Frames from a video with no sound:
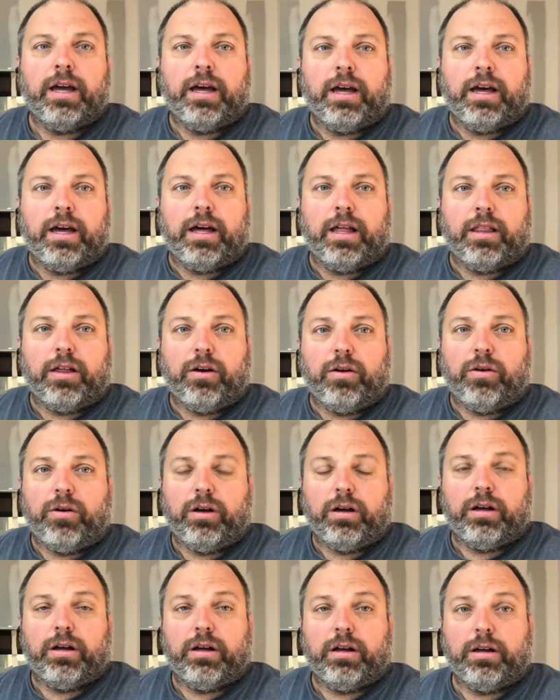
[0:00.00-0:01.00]
Hello,
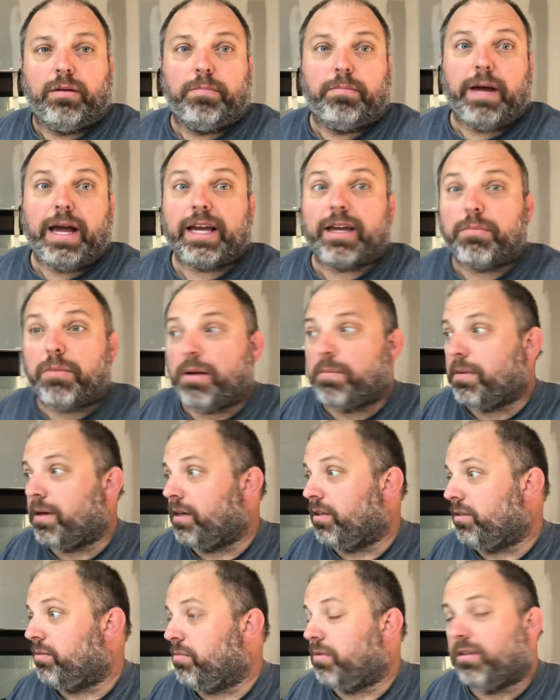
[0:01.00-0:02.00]
back in my
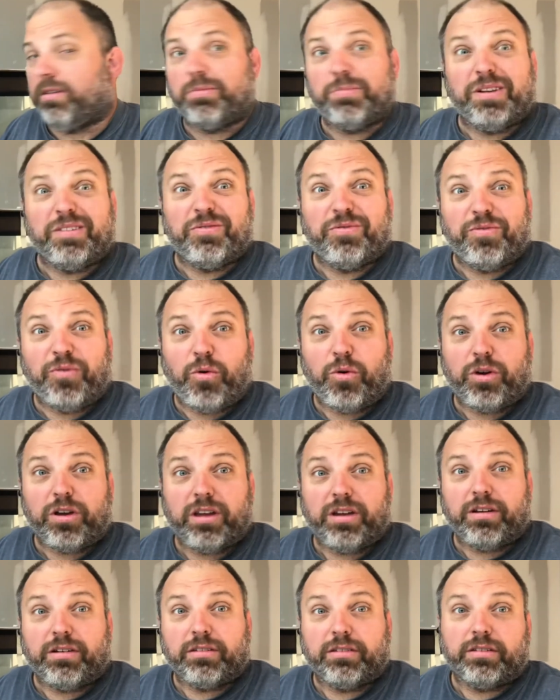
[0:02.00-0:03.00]
basement. It's been 4
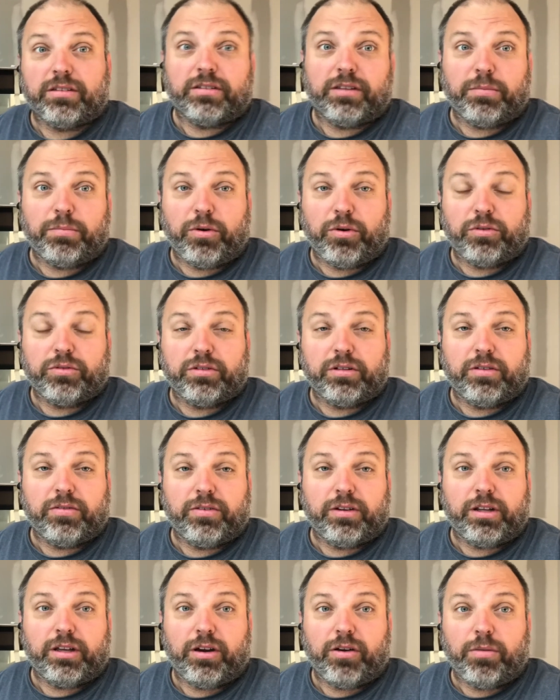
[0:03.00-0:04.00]
years since I posted a
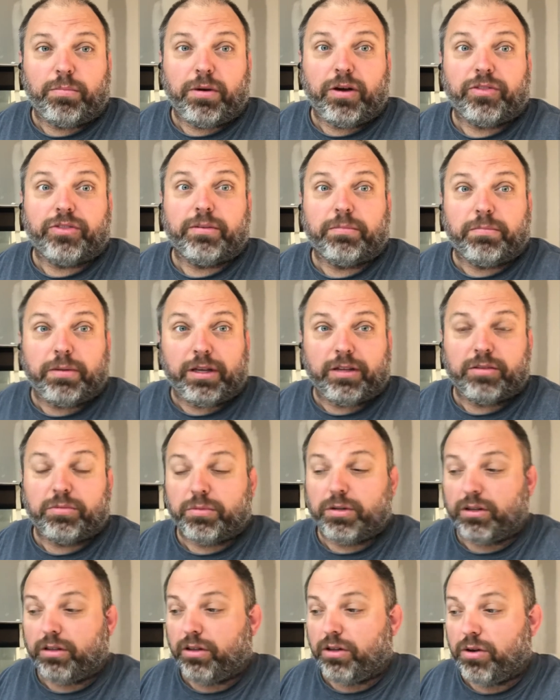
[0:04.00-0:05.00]
video about the basement
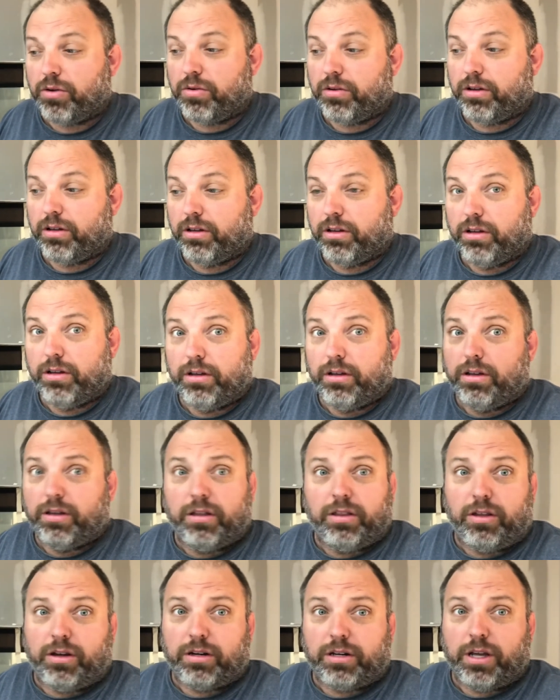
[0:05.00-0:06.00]
alone.
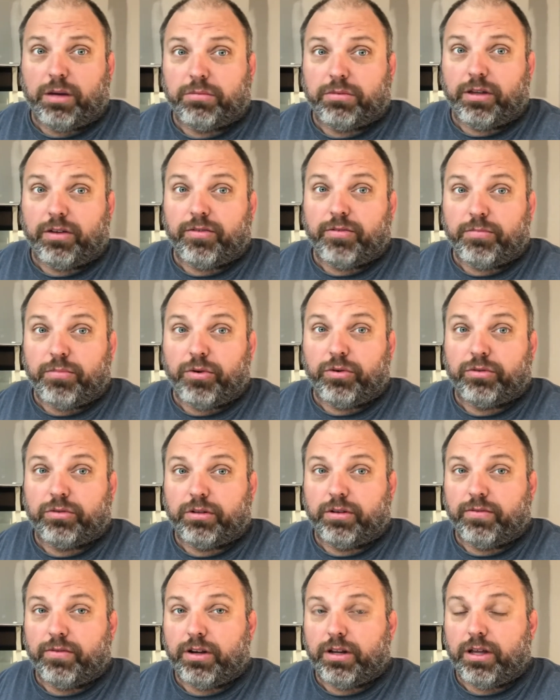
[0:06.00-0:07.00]
Long time since I even posted a
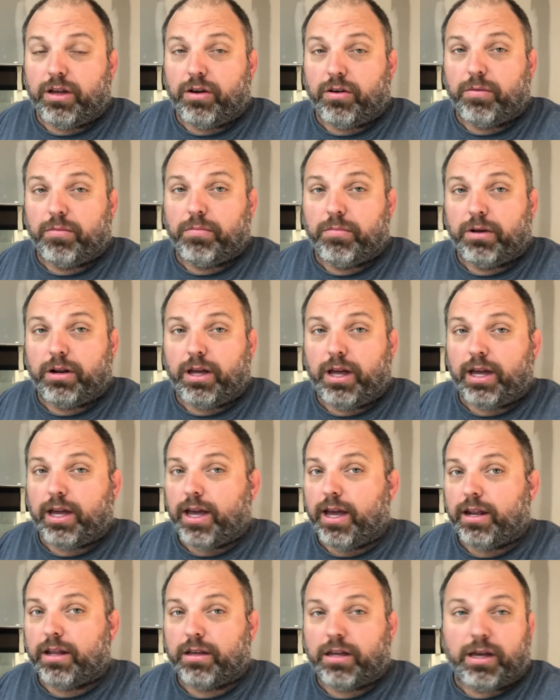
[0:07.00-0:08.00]
video, but I
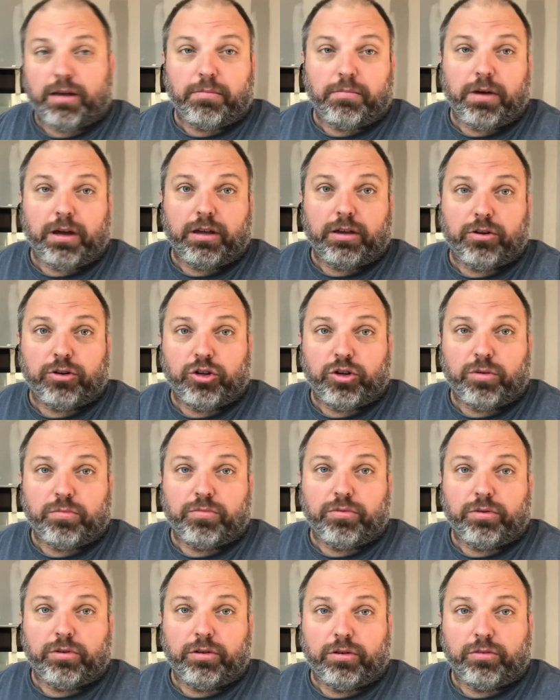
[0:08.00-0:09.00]
gotta get my YouTube
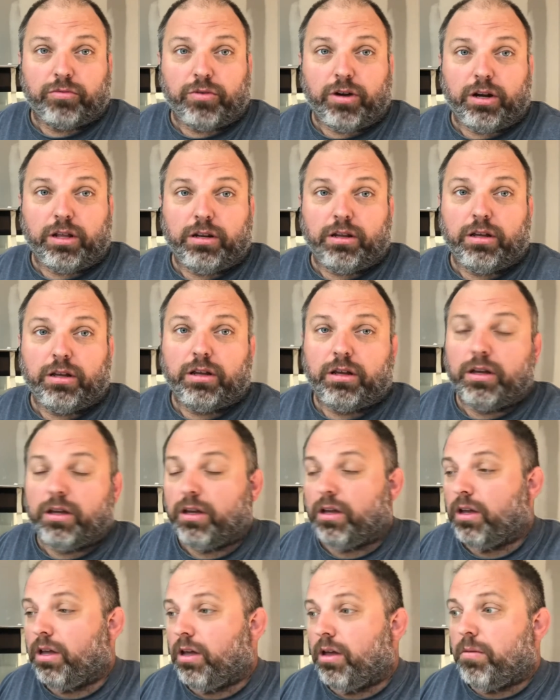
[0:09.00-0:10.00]
running
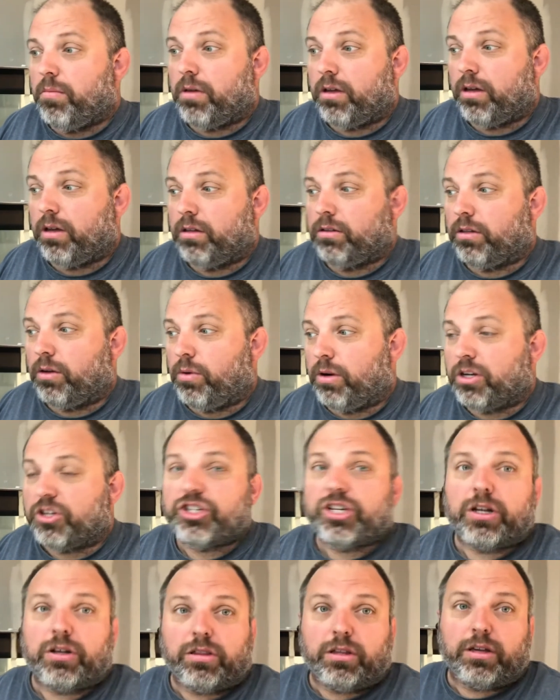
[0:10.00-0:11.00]
because I wanna
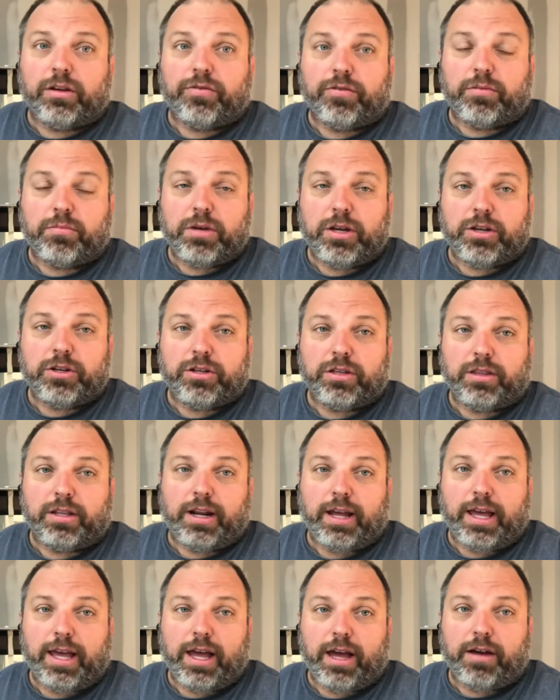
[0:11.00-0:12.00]
share the information that I
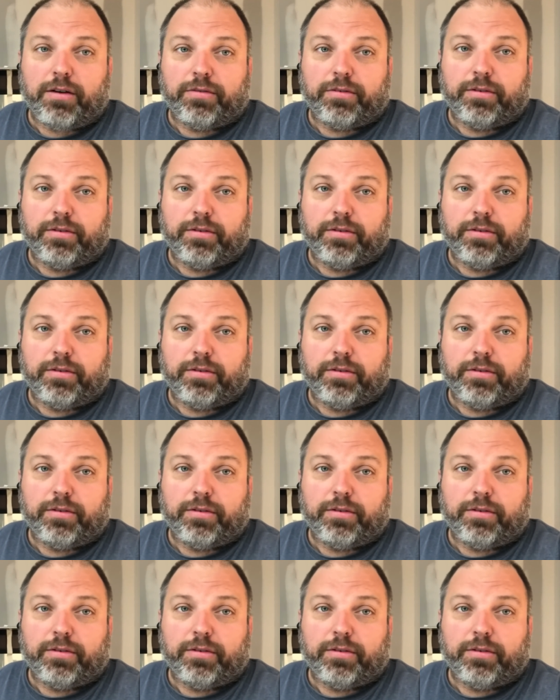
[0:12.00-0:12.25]
have.